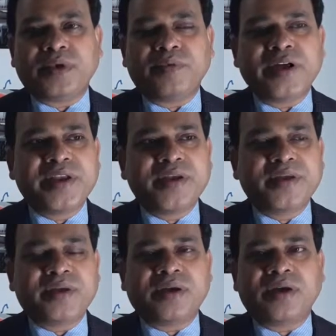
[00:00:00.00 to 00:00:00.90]

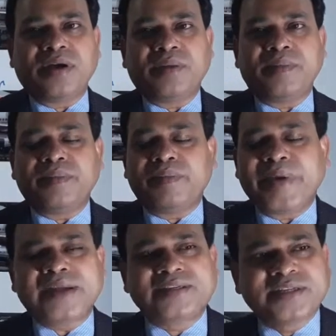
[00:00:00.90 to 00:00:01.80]
very
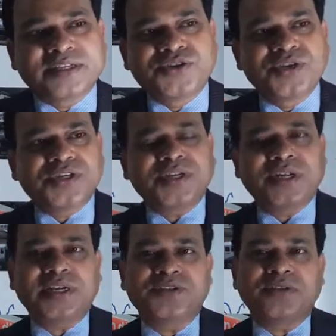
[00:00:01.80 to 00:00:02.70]
bad situation
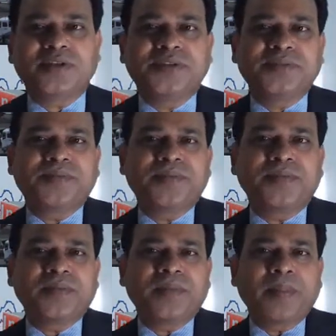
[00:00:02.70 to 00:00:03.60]
actually.
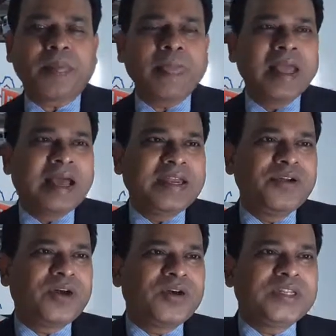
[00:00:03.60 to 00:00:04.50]
And
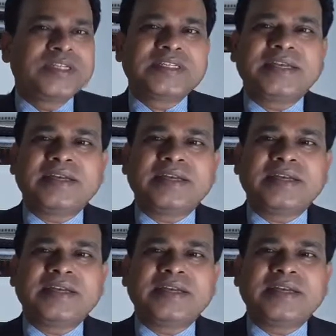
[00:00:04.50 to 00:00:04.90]
this